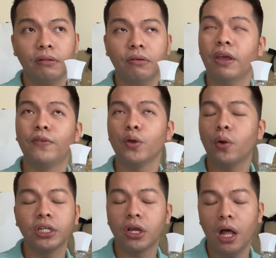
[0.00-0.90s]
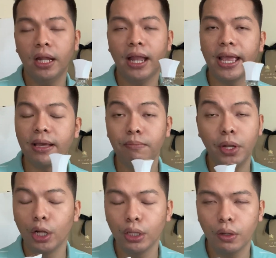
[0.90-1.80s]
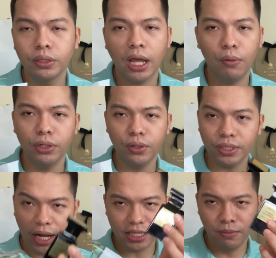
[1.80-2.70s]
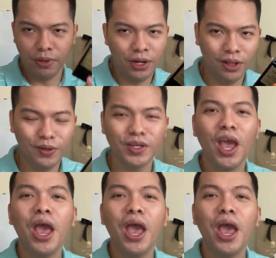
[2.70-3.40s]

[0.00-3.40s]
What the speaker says: if you want to call it like a middle note, I would use it as a middle note,